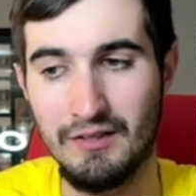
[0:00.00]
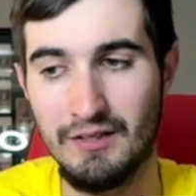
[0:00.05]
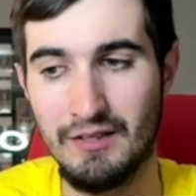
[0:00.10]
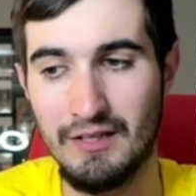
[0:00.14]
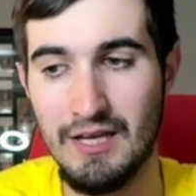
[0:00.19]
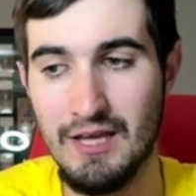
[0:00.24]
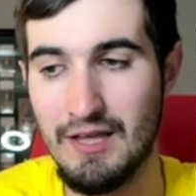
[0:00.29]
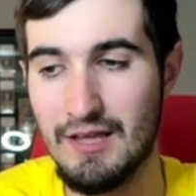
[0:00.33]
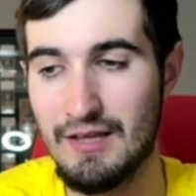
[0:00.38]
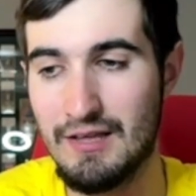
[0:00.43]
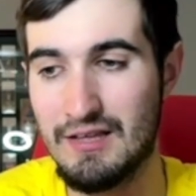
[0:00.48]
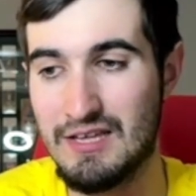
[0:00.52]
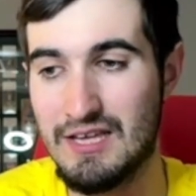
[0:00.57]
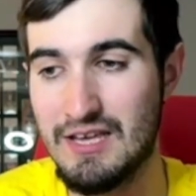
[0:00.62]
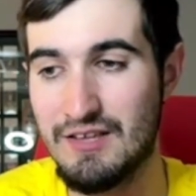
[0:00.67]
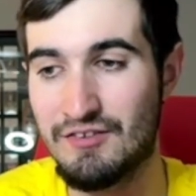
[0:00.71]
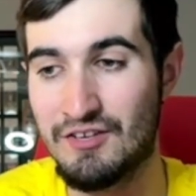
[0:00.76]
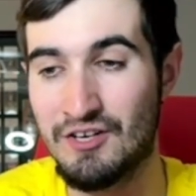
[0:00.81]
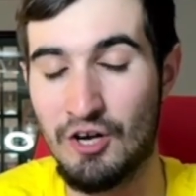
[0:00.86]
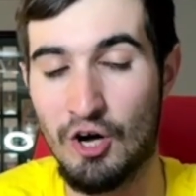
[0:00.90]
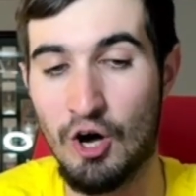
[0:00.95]

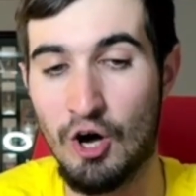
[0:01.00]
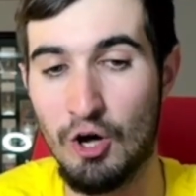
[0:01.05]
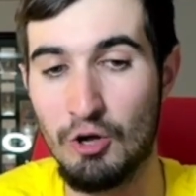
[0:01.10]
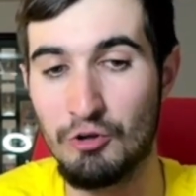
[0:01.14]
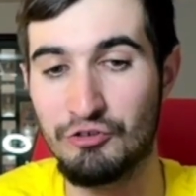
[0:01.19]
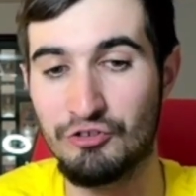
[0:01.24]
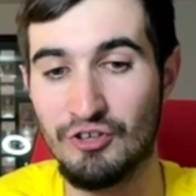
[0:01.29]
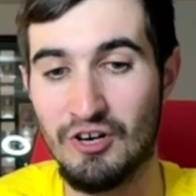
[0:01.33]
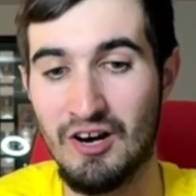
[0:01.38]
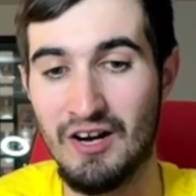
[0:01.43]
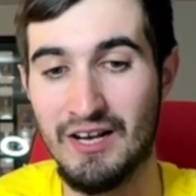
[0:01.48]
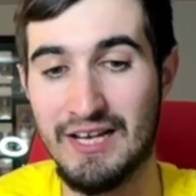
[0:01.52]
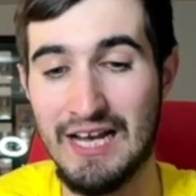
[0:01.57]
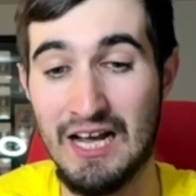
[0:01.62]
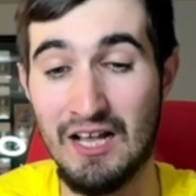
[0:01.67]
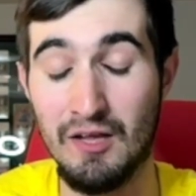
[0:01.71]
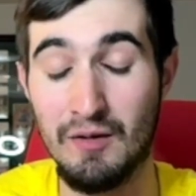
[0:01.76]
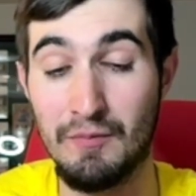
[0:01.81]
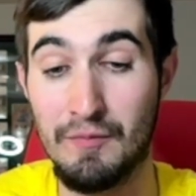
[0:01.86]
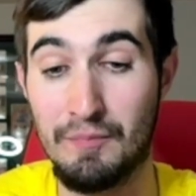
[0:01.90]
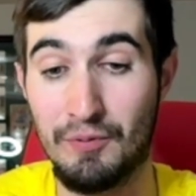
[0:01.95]
He's an all-star
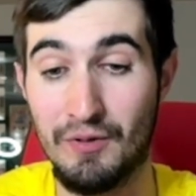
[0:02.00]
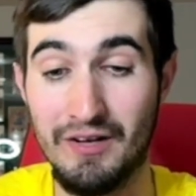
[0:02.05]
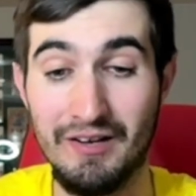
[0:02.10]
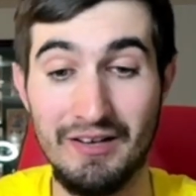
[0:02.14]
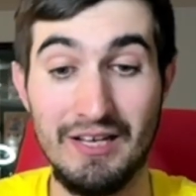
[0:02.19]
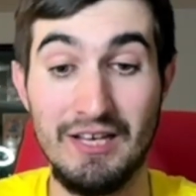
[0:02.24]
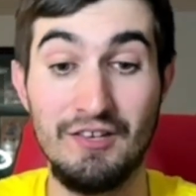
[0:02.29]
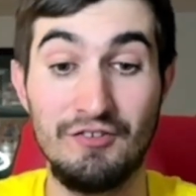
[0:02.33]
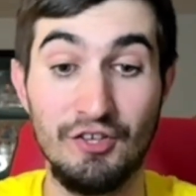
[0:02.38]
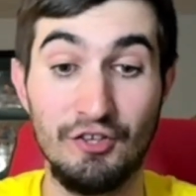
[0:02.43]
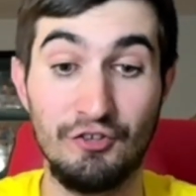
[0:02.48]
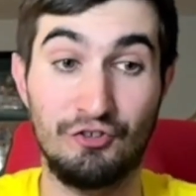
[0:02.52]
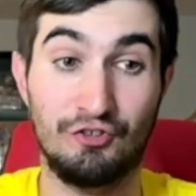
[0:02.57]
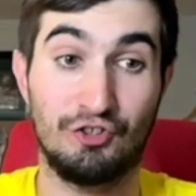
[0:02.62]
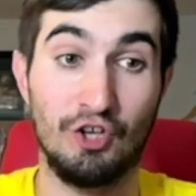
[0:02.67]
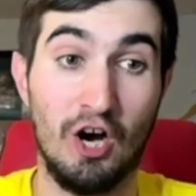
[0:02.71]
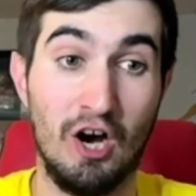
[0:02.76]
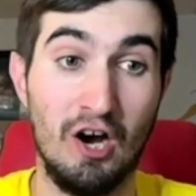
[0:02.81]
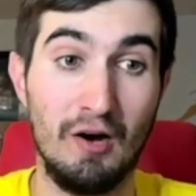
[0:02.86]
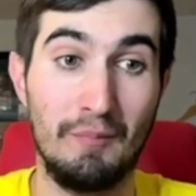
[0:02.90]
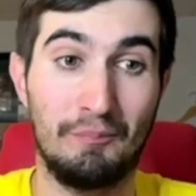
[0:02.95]
caliber player. He's a
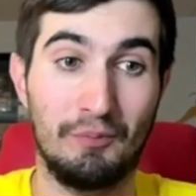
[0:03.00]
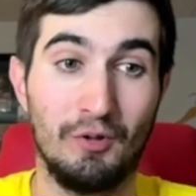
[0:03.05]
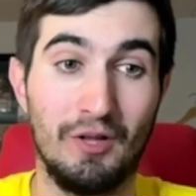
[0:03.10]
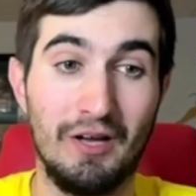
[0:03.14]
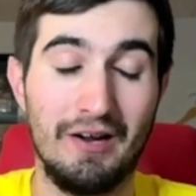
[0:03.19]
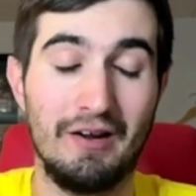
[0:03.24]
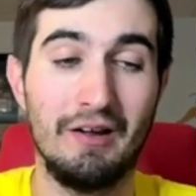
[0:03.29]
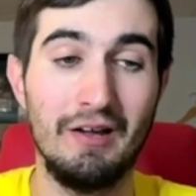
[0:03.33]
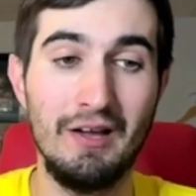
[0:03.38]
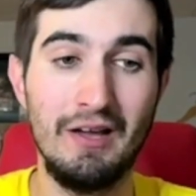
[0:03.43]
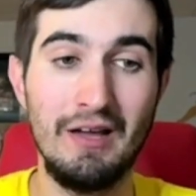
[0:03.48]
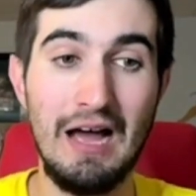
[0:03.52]
star player.